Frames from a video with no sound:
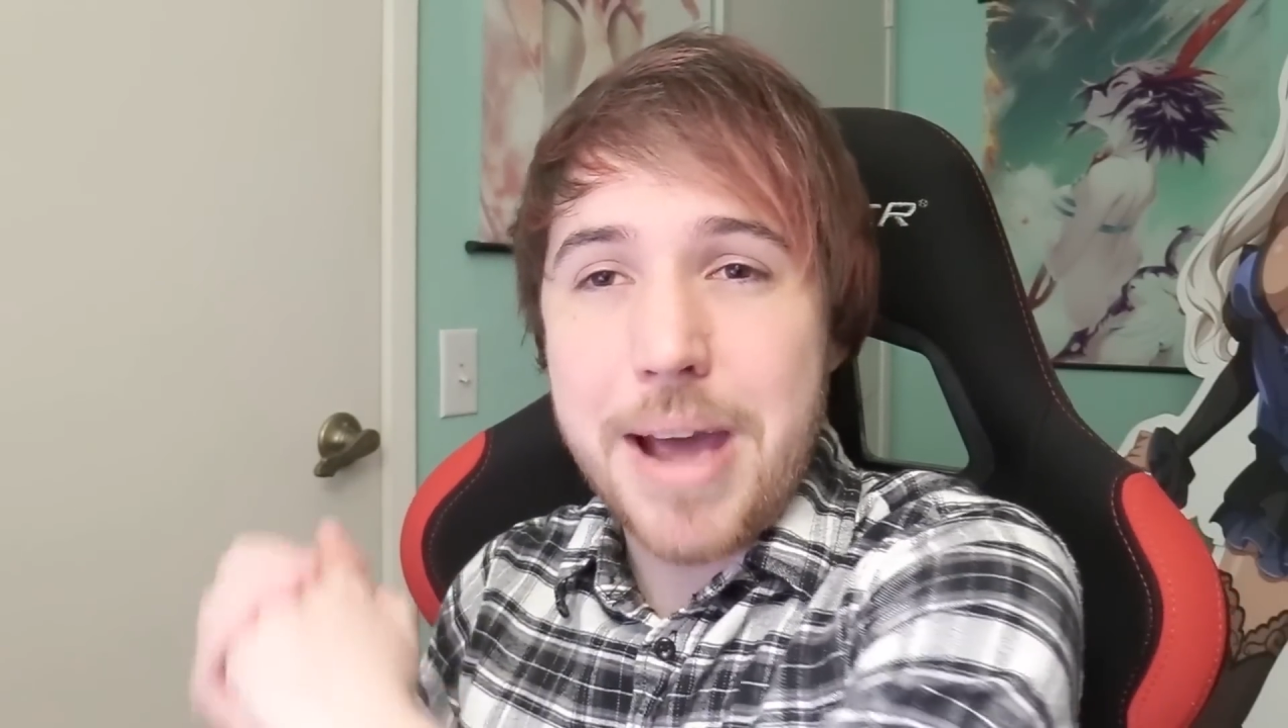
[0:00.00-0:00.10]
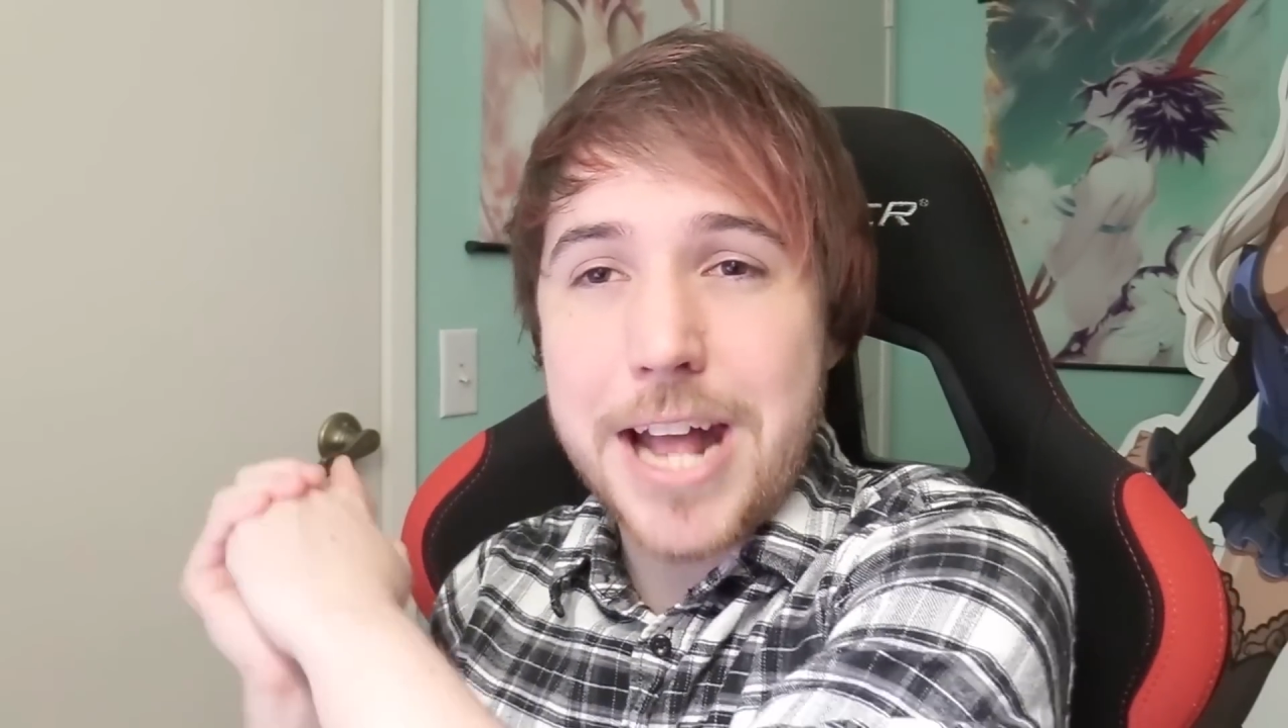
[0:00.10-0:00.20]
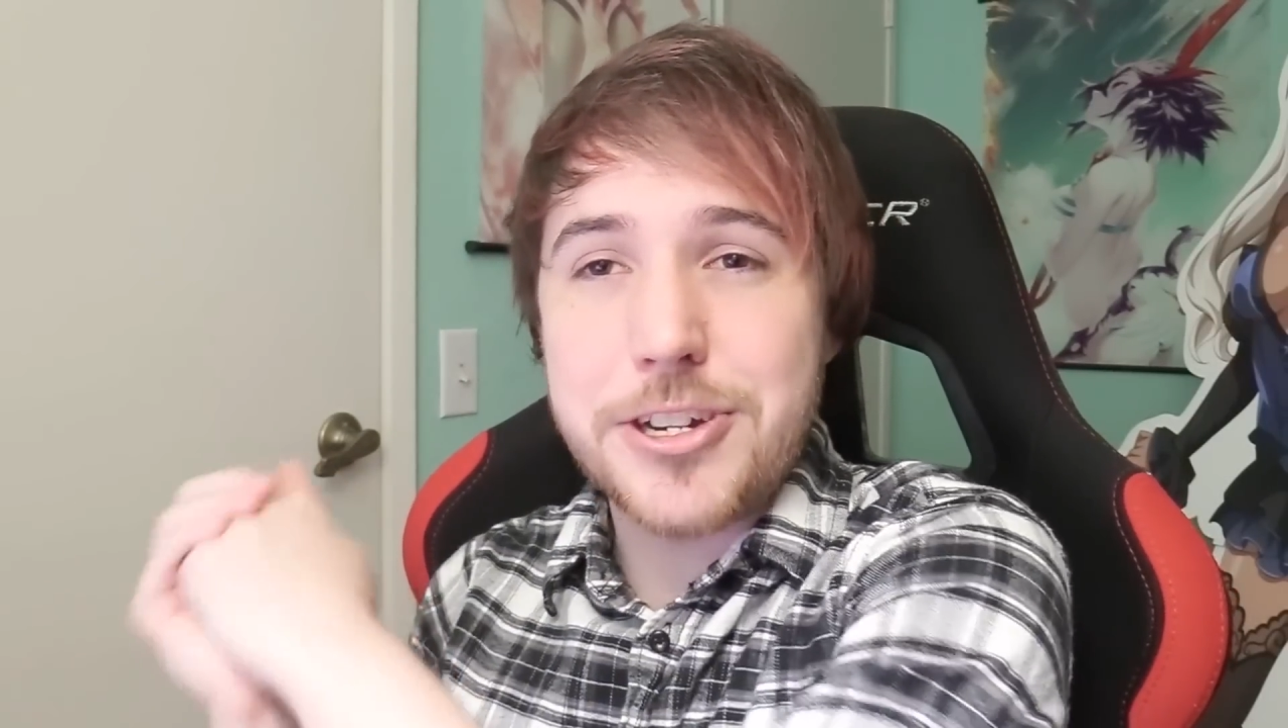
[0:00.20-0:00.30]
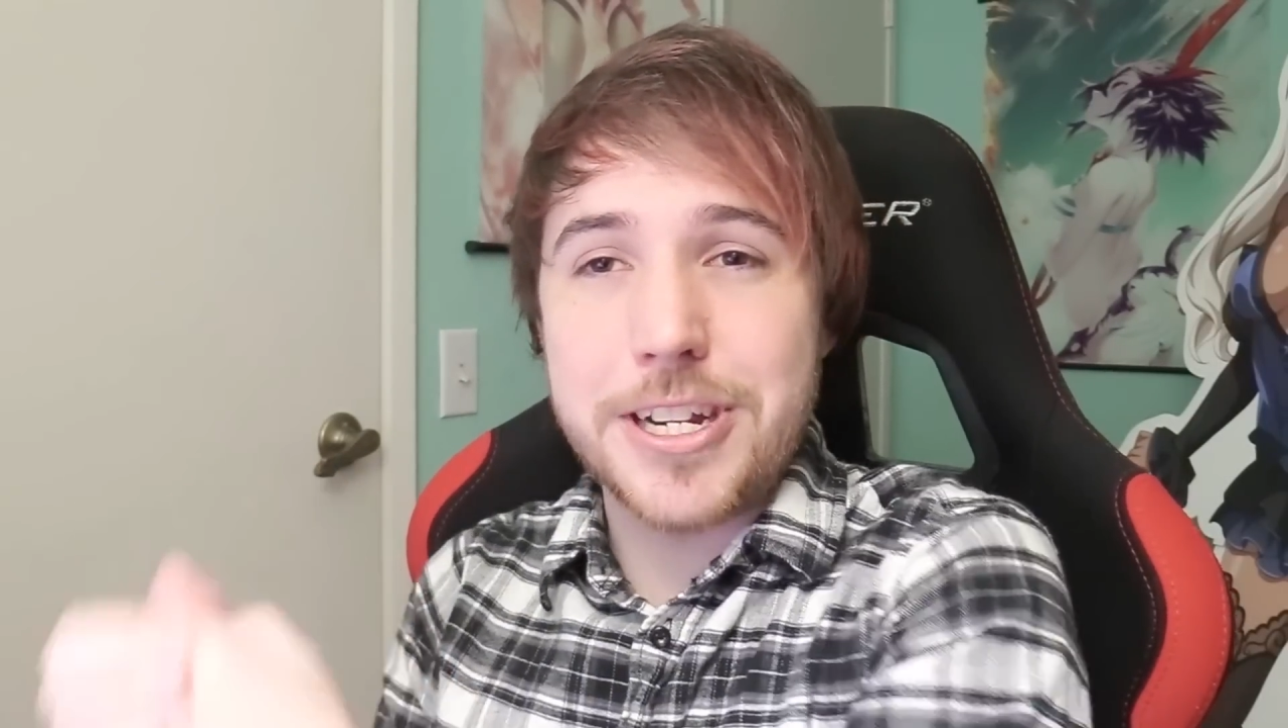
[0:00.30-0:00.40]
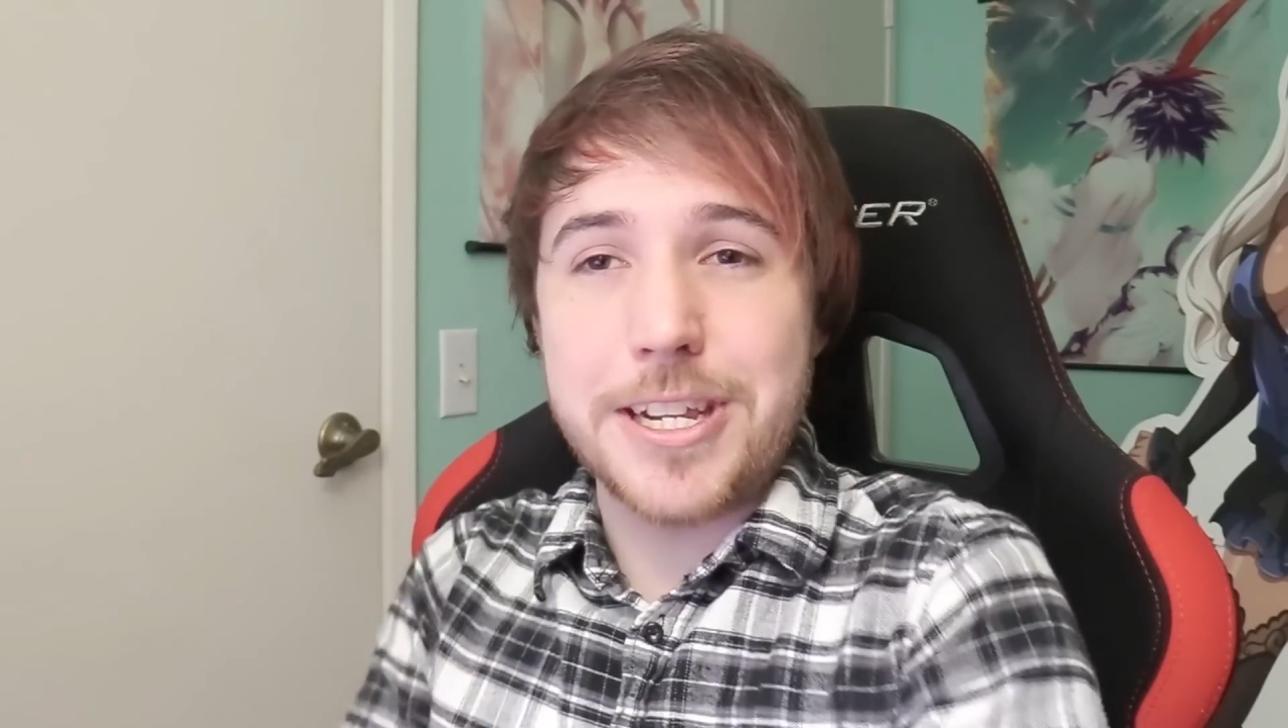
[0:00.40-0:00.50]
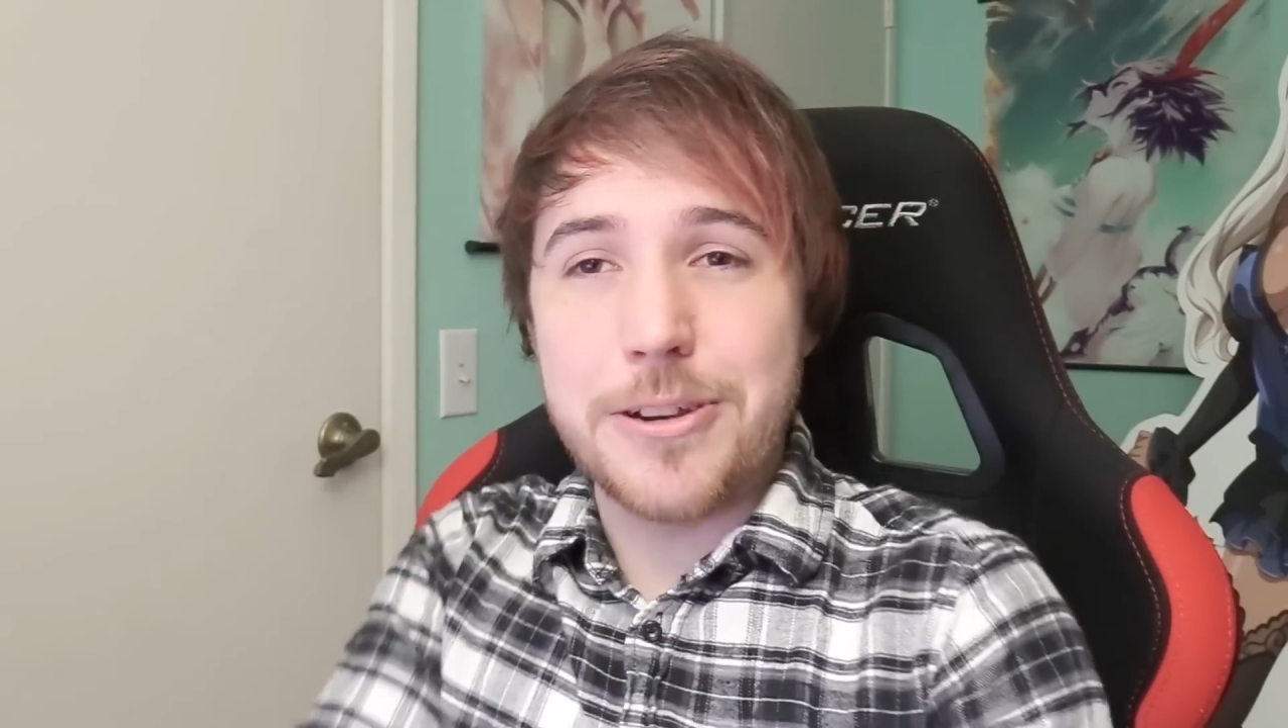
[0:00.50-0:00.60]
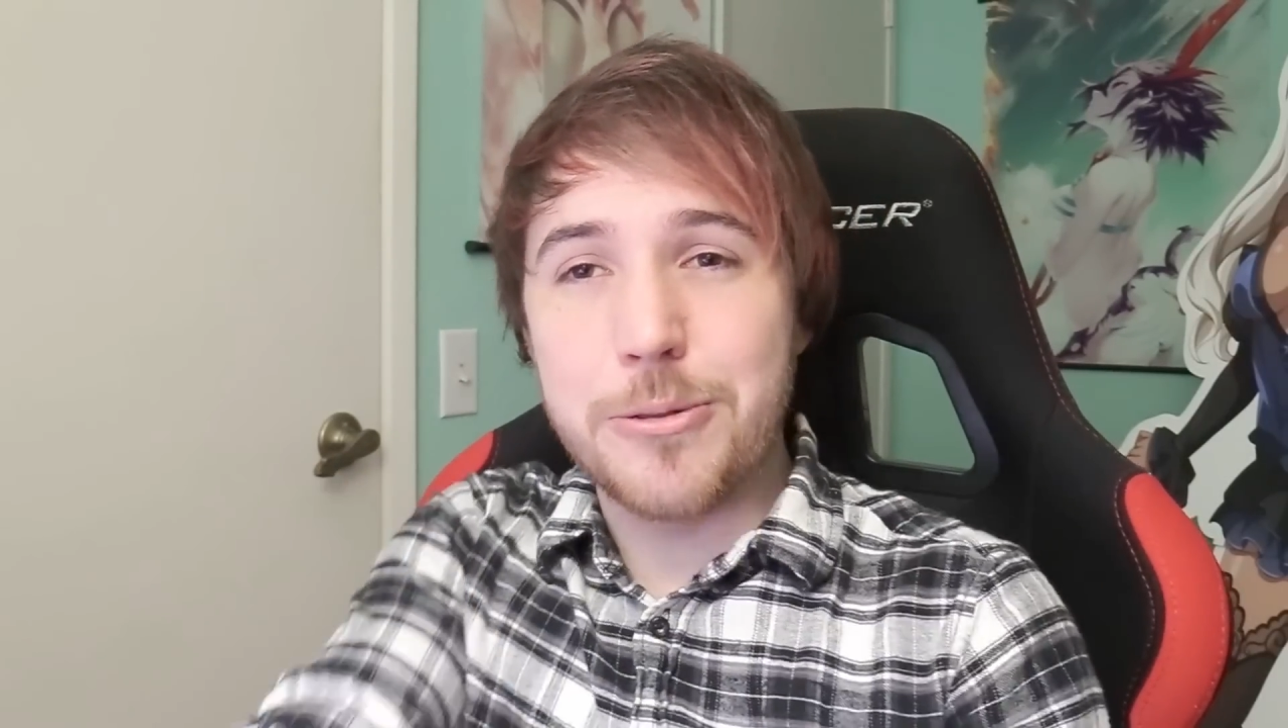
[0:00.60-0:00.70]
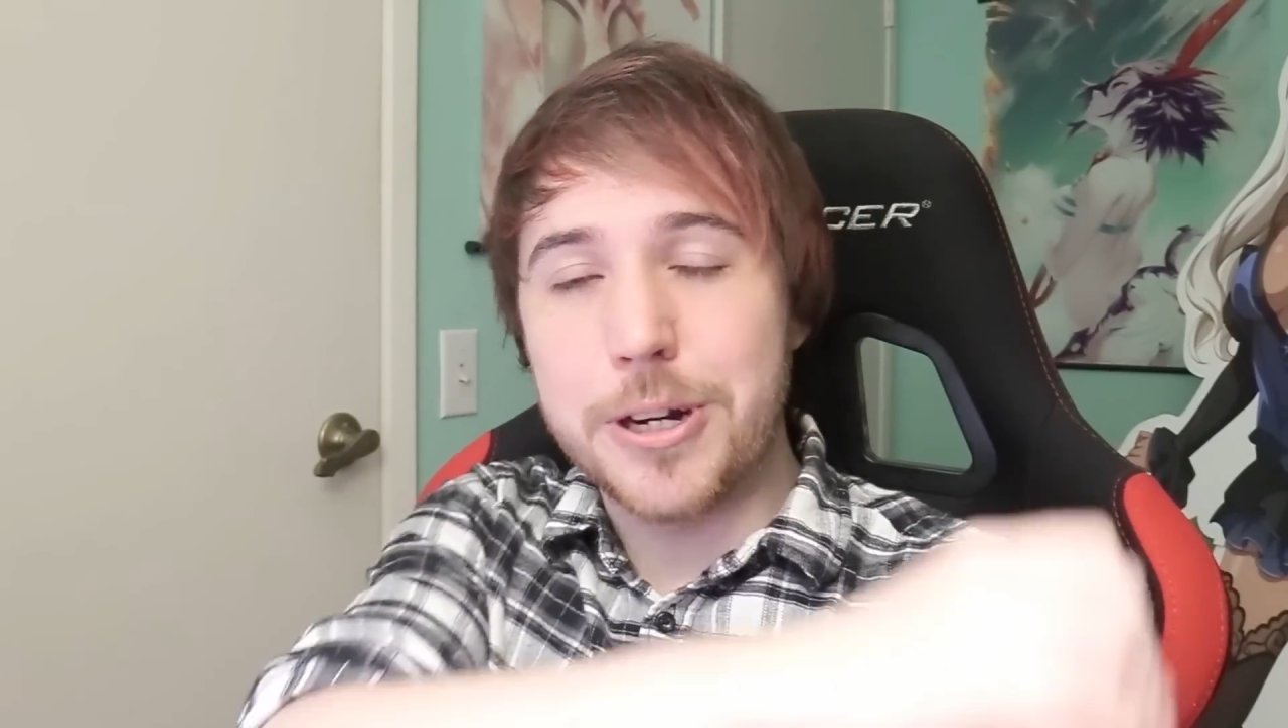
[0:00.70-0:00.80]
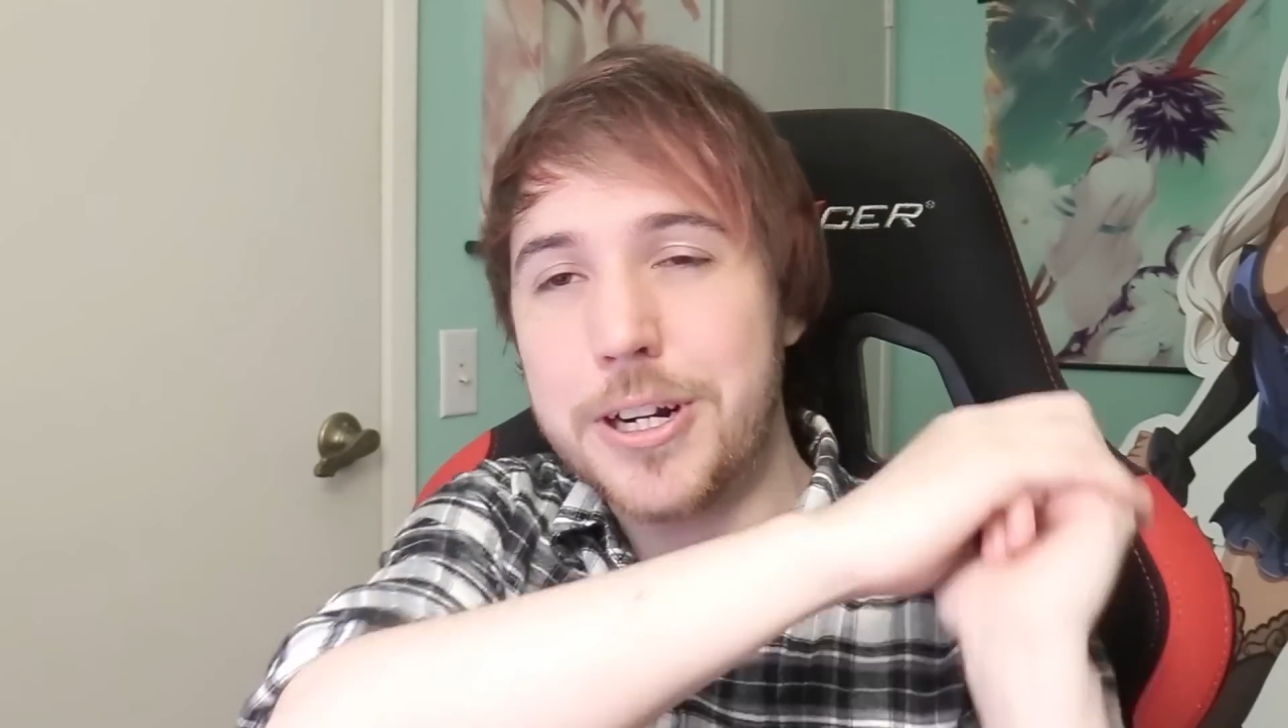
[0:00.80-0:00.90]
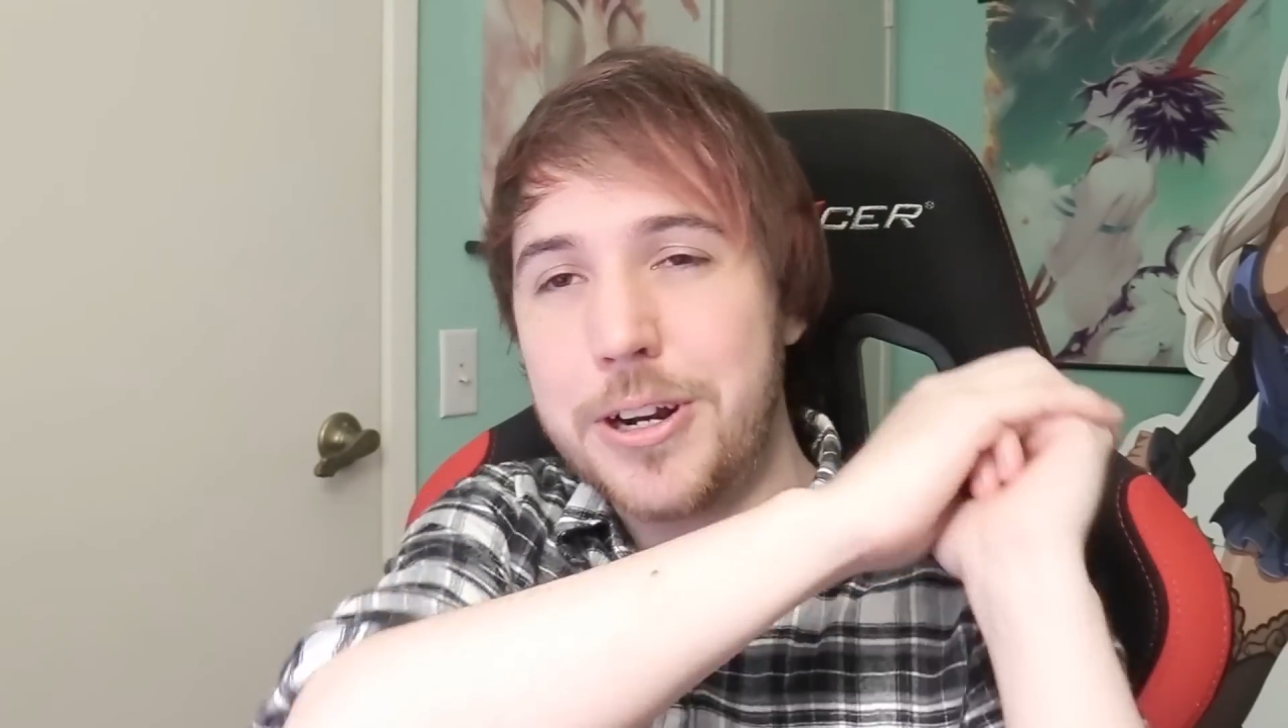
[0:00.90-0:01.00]
imagining
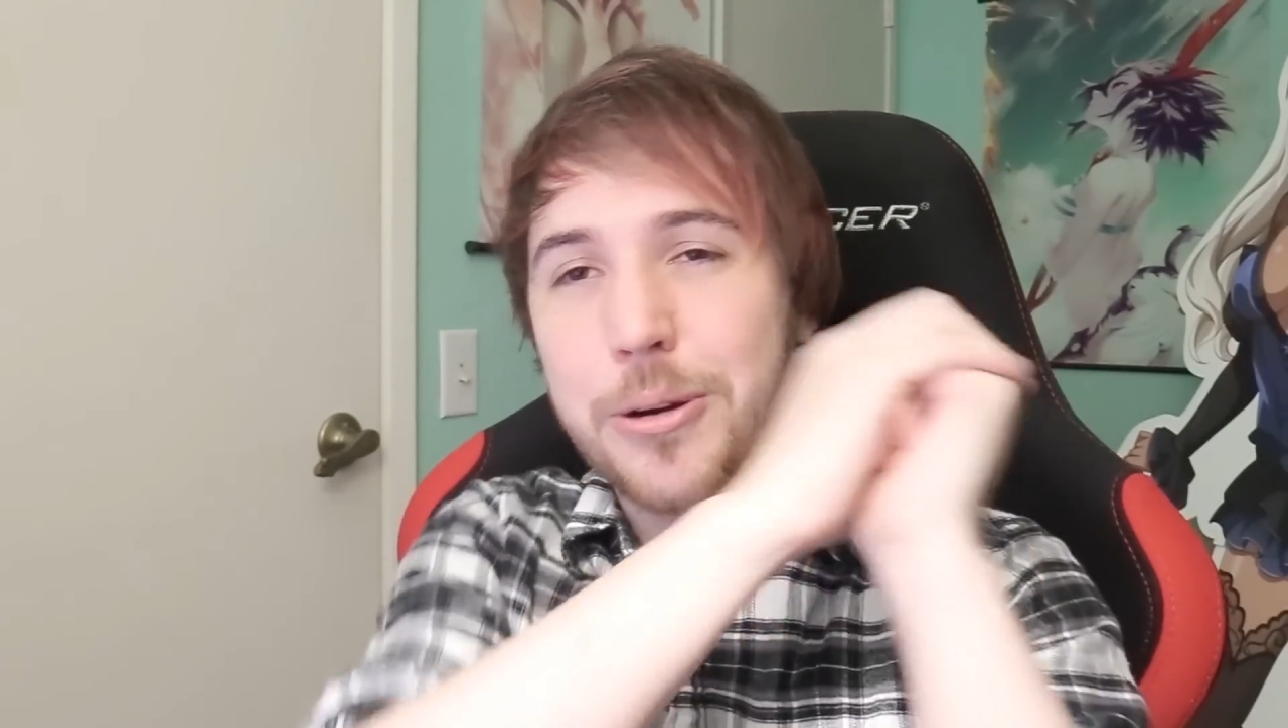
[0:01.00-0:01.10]
you were